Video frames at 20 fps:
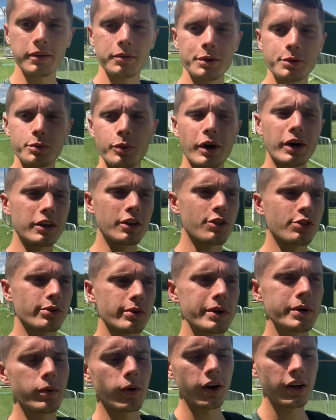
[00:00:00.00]
We won
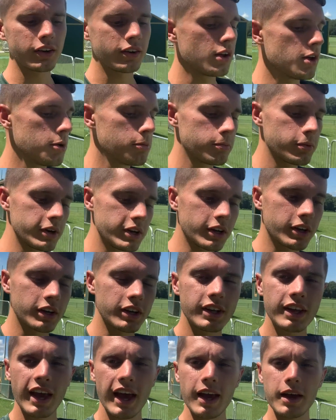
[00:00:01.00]
3-1, pretty
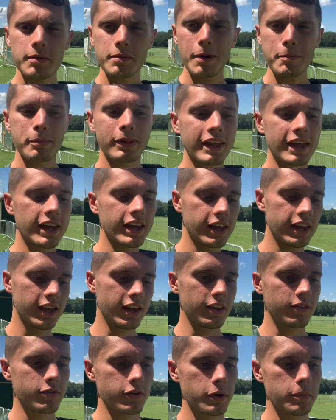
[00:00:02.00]
good game. I
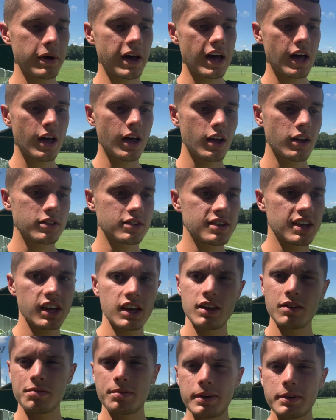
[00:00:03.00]
played for about
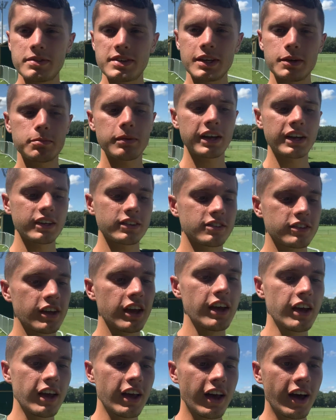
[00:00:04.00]
10-15 minutes.
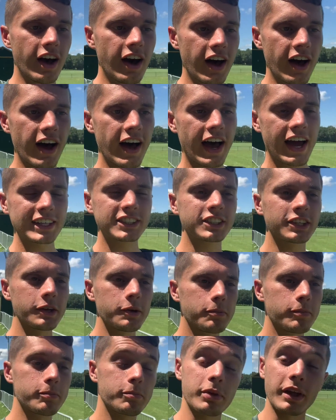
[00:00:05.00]
Actually
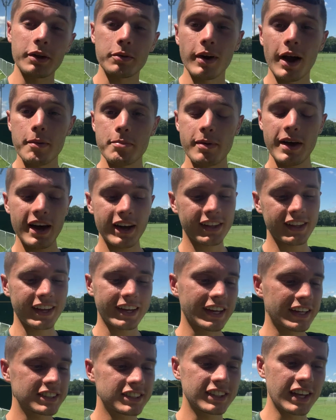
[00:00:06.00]
played right back,
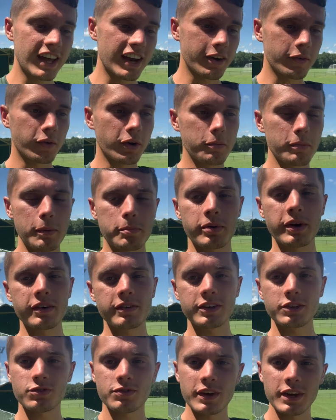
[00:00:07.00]
like I said in one of my
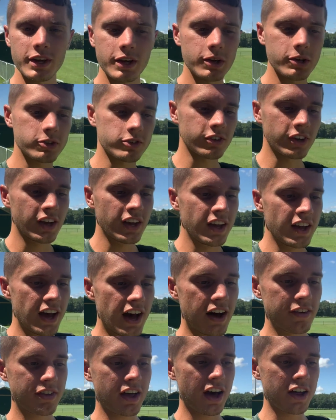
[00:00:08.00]
previous videos.
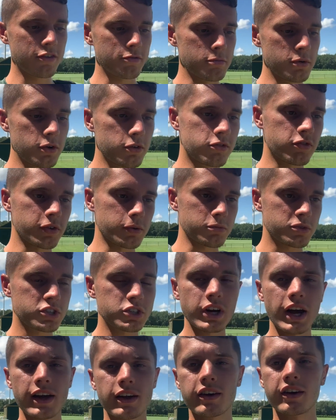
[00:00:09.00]
I've kind of moved from
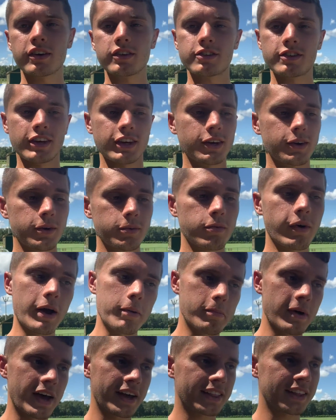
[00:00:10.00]
striker to
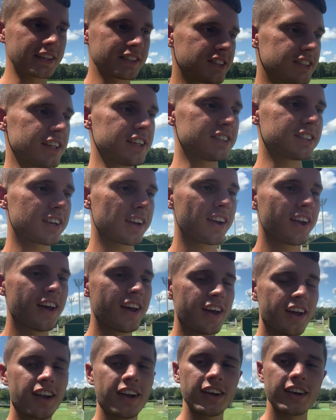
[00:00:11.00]
right back this season.
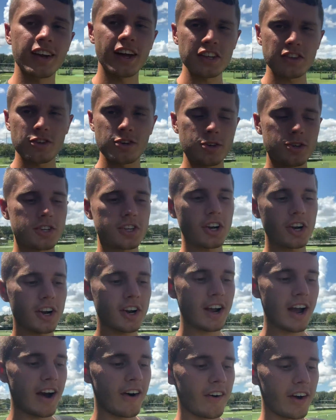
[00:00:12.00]
Not too sure
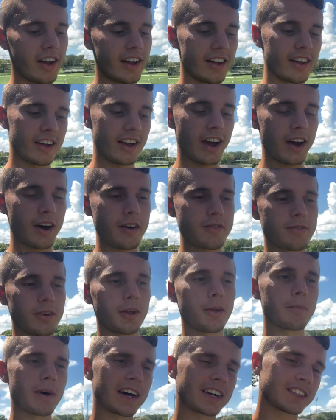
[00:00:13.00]
how I feel
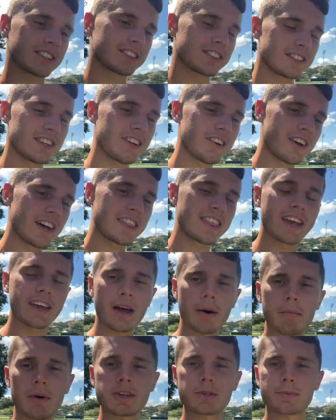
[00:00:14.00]
about it still. I think
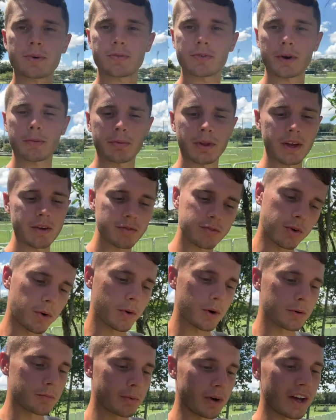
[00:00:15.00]
I much prefer playing
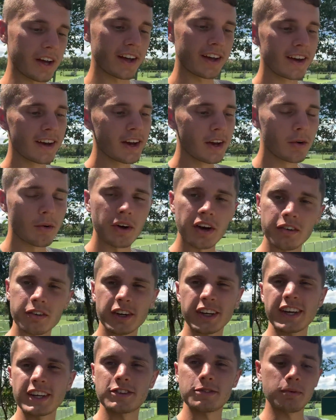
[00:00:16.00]
forward, but whatever
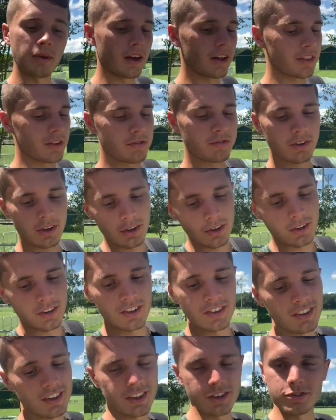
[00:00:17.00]
gets me on the field
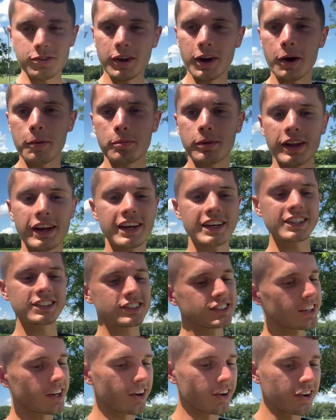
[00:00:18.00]
is what I'll play.
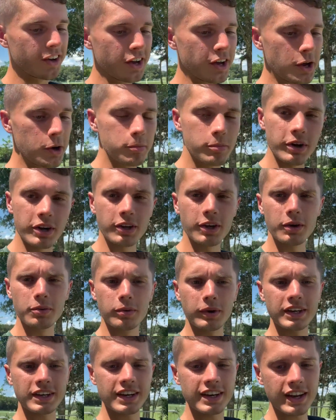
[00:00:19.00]
So pretty good
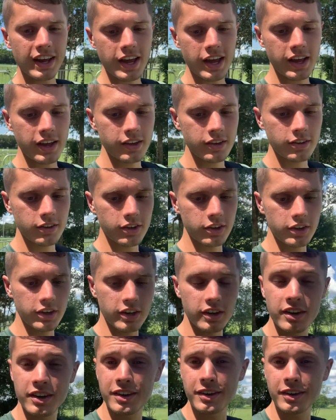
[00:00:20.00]
win today, good.